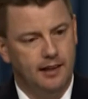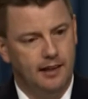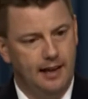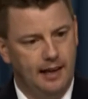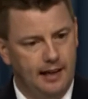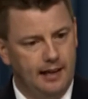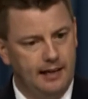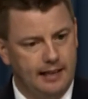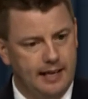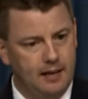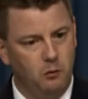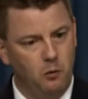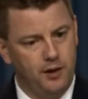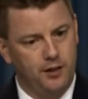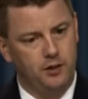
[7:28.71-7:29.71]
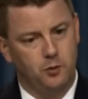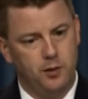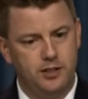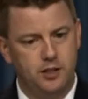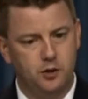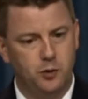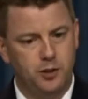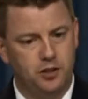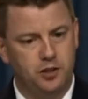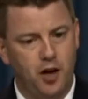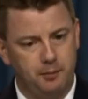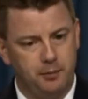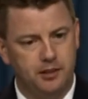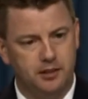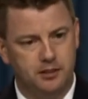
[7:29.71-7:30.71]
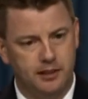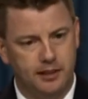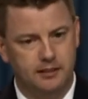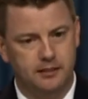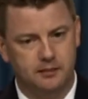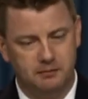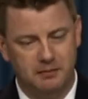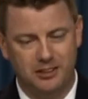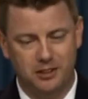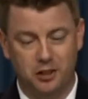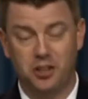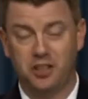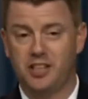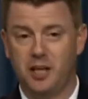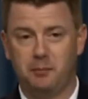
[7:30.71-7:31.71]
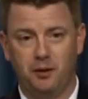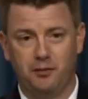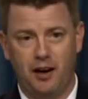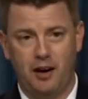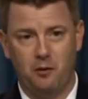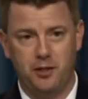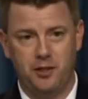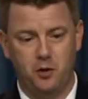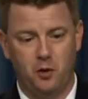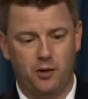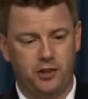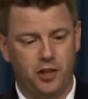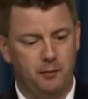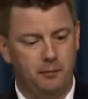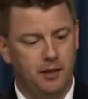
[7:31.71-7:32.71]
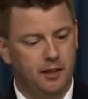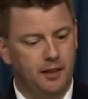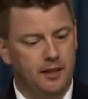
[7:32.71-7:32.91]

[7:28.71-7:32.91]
And again, one of the reasons we stopped is it's a good example of how we do our job.